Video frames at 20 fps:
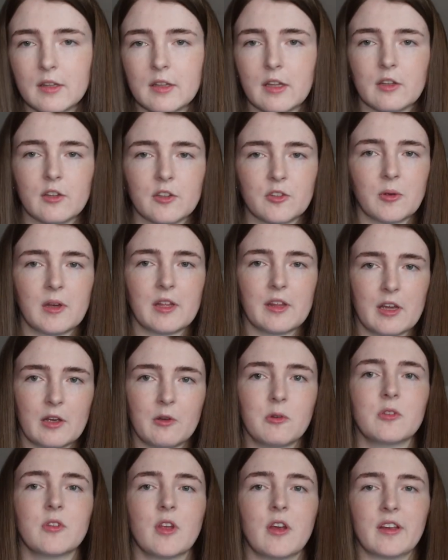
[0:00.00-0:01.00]
then as well they
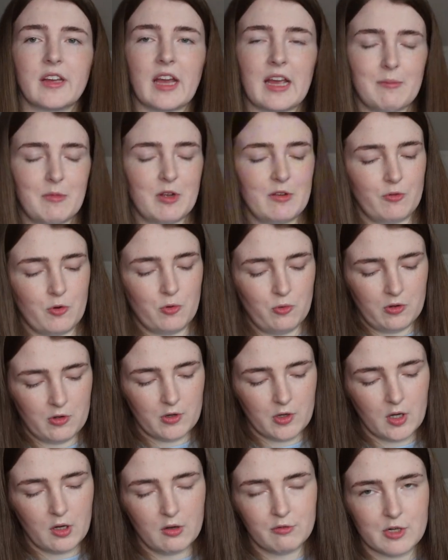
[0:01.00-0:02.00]
also came with all
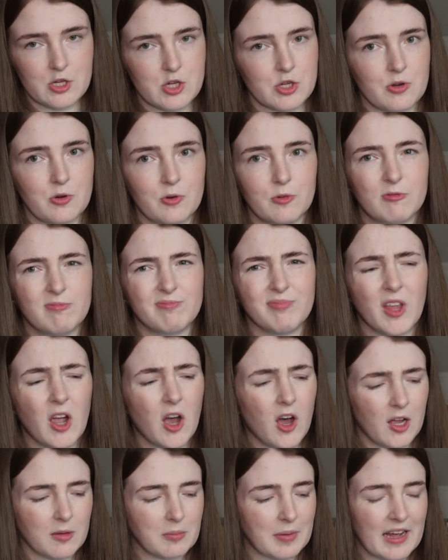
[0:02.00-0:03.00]
the original
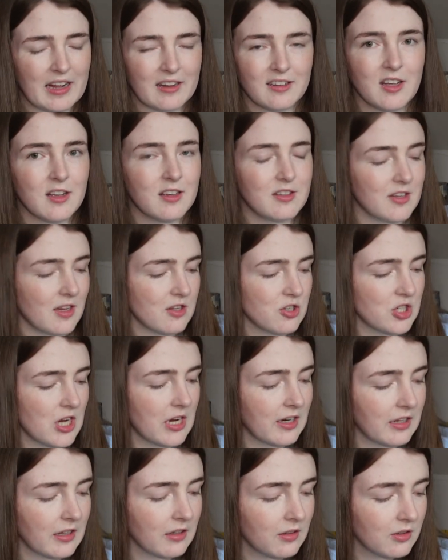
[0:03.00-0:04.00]
hardback dust
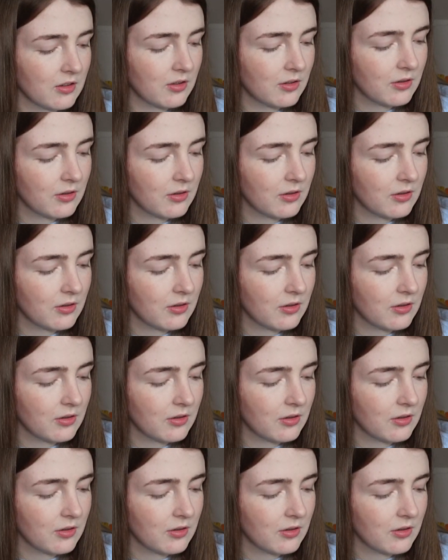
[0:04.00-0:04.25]
jackets.